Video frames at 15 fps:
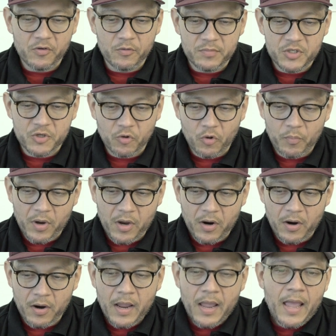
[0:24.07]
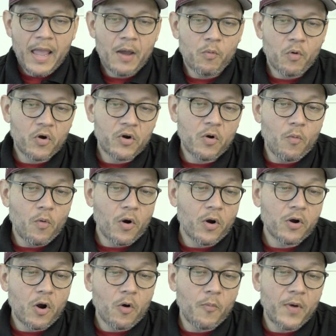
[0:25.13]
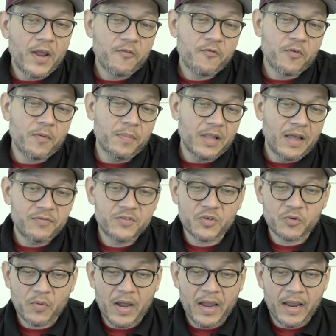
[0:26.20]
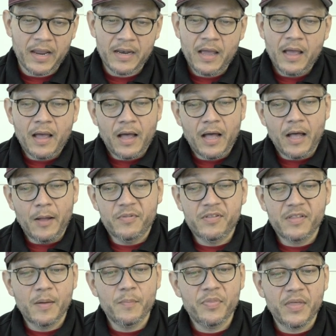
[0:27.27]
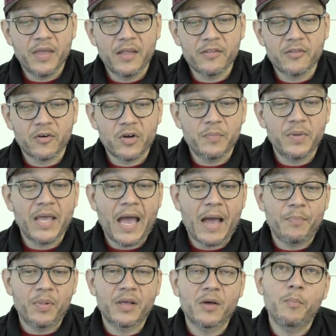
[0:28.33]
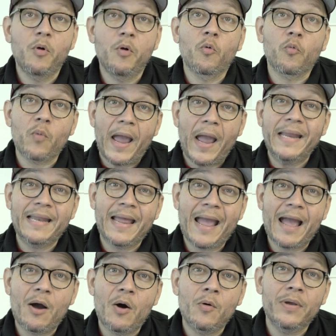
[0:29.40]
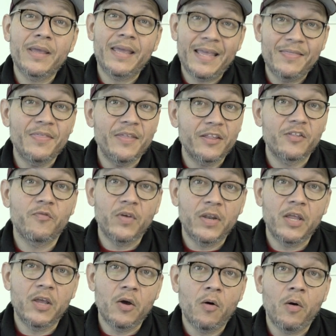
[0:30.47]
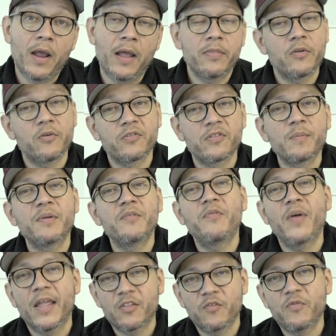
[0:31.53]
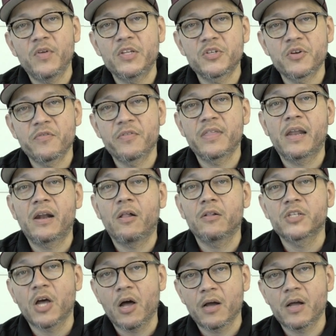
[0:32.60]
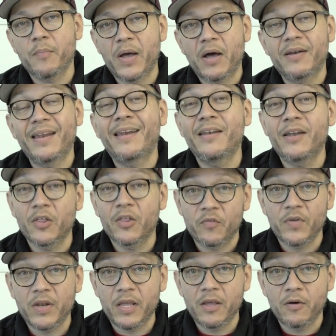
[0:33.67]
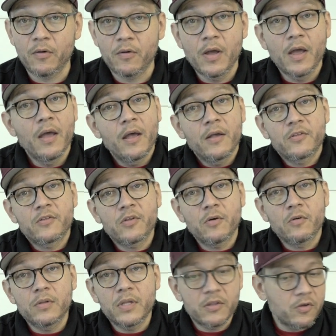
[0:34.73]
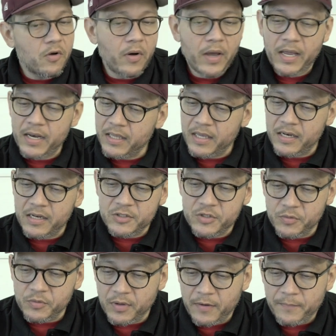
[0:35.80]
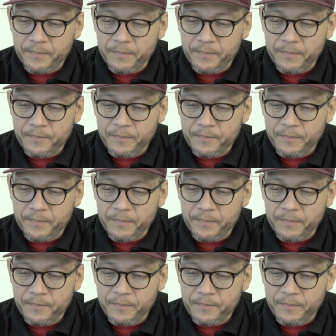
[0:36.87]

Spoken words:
toolbar, and we're going to work our way from left to right. Some things are going to be applicable right now in this video, and there's some advanced features that I'll talk about in another video. So let's go ahead and get into it.